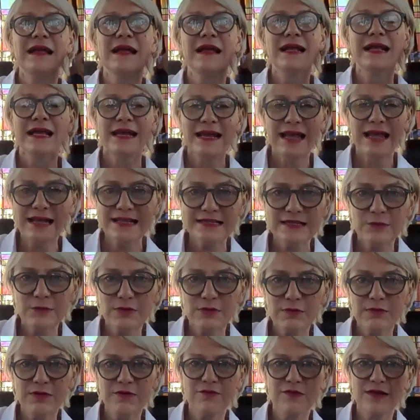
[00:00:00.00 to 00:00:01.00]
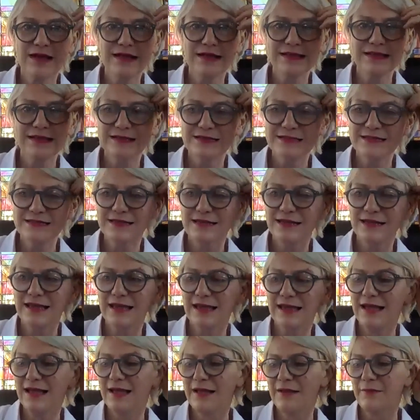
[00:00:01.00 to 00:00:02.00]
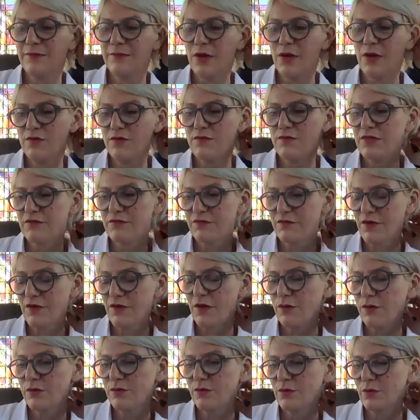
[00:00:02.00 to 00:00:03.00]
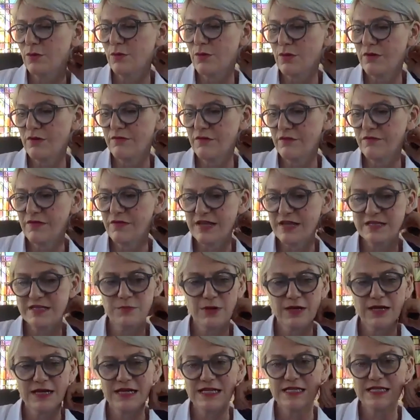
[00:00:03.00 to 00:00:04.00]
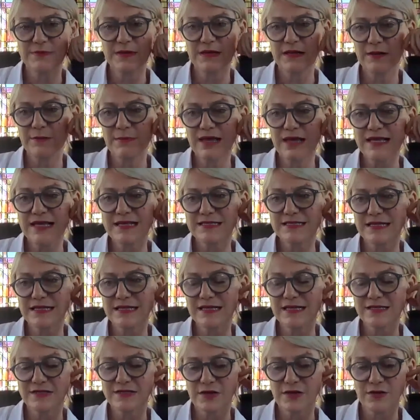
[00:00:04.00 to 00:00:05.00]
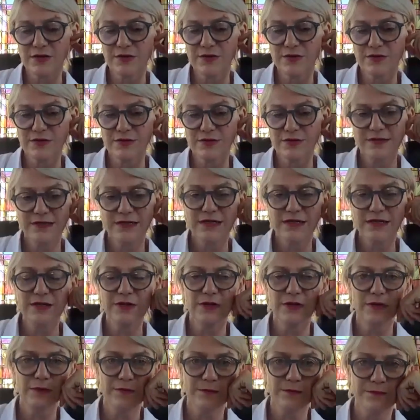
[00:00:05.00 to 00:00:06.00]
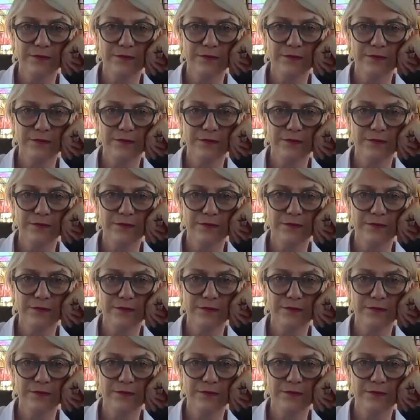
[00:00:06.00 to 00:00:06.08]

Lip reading: connecting with my friends over the phone or over Facebook, and it's been amazing. So, you know,